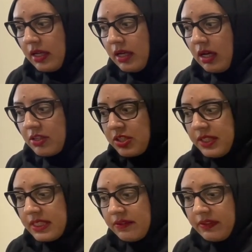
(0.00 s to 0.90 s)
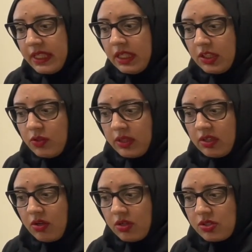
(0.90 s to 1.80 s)
Alternatively, you
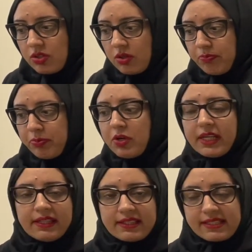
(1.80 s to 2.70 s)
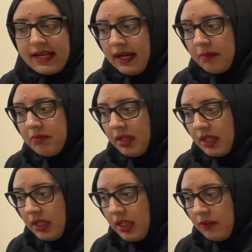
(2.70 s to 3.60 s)
can also book an exam
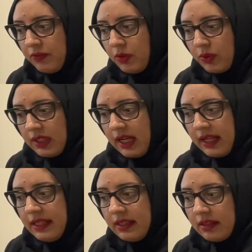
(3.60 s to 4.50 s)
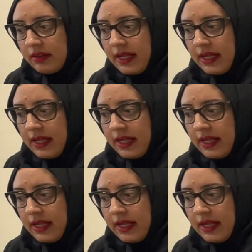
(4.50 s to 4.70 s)
if you would like.